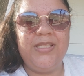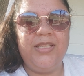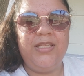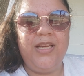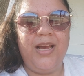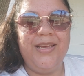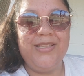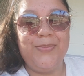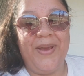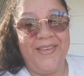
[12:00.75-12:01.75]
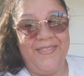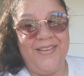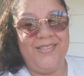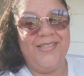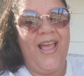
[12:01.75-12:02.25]
city, I expect
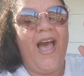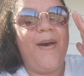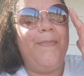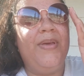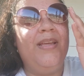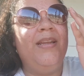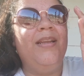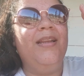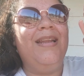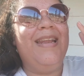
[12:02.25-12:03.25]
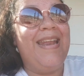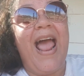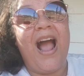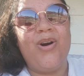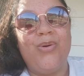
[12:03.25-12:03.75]
things to happen
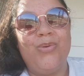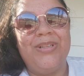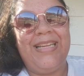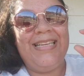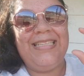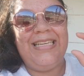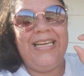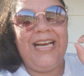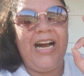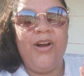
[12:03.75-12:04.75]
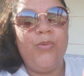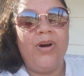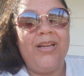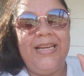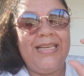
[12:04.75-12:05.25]
now. Like, I
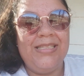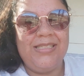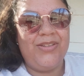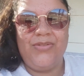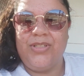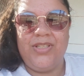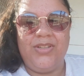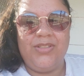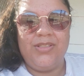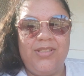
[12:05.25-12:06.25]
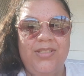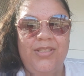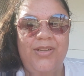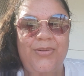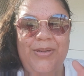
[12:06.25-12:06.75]
want instant results.
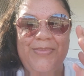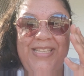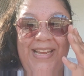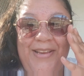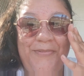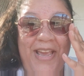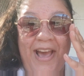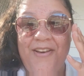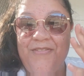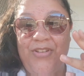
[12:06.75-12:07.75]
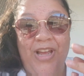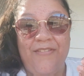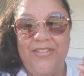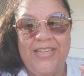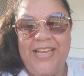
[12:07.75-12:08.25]
You know what I'm saying? You have
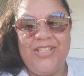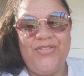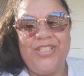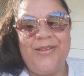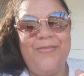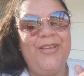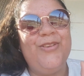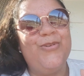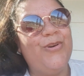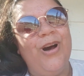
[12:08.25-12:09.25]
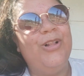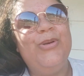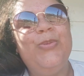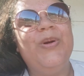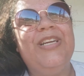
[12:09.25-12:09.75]
the taste for something, you call
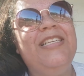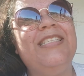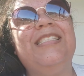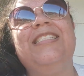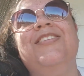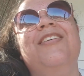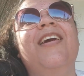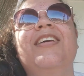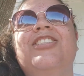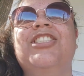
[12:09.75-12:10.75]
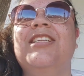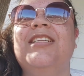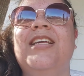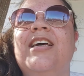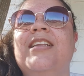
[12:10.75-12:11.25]
Uber Eats, you get
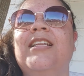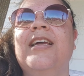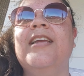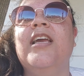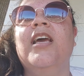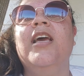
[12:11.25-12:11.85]
shit done. Like,